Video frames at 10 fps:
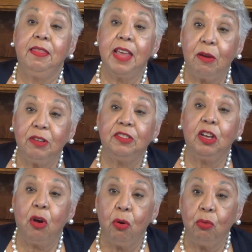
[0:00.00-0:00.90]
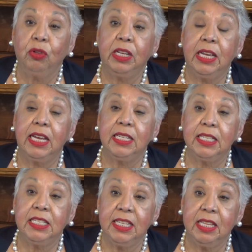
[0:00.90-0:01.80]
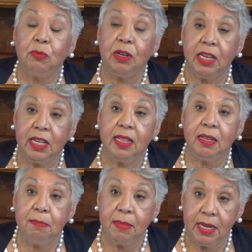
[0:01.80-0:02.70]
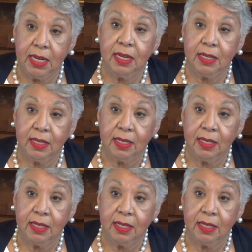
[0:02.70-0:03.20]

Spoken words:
That was the only entity that would lend them money.